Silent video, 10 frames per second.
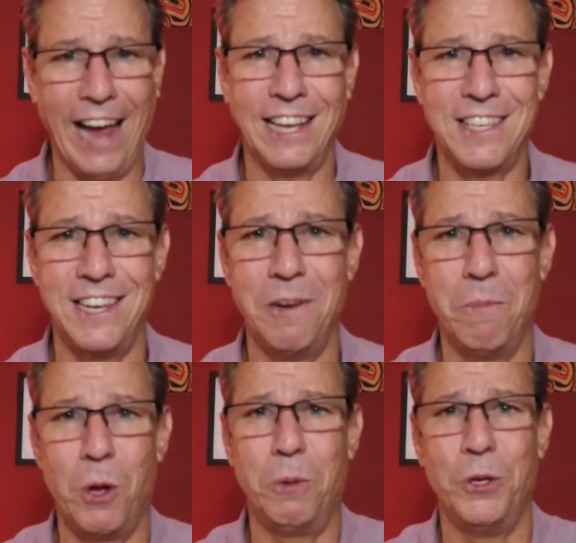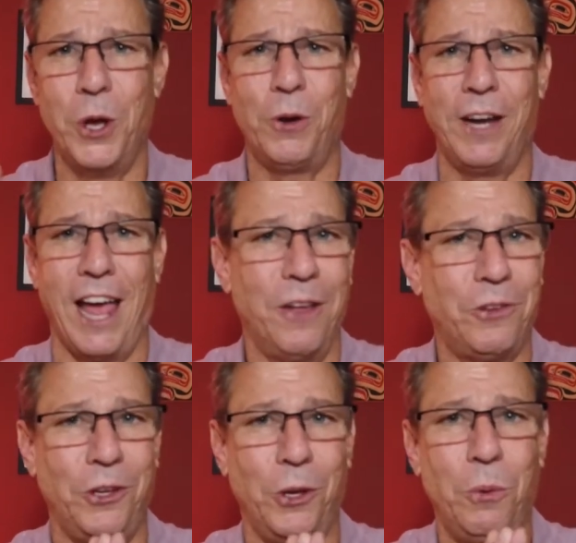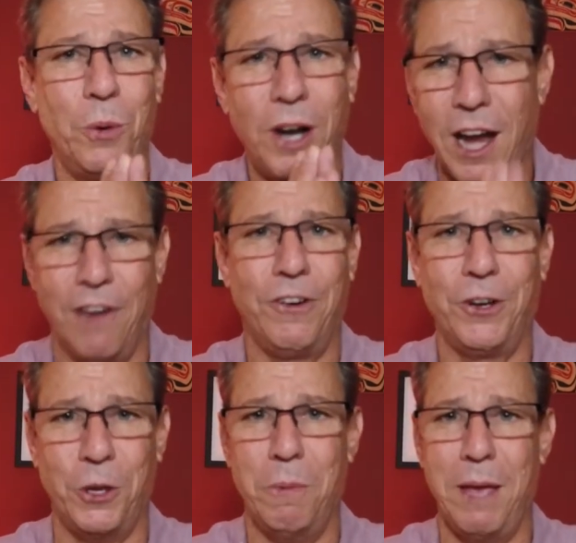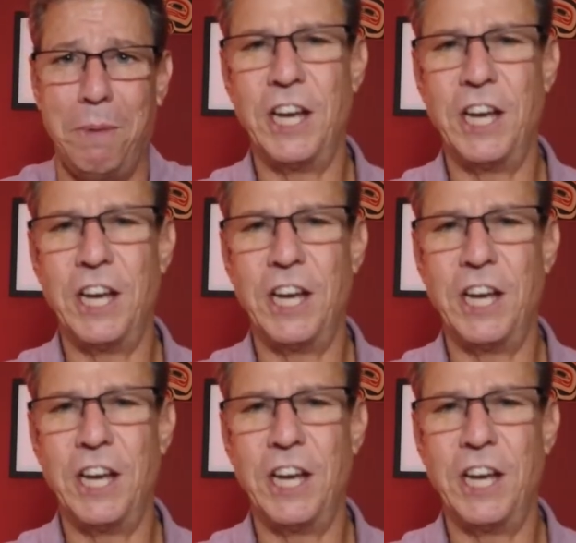I can send a mobile notary out to you wherever you may be.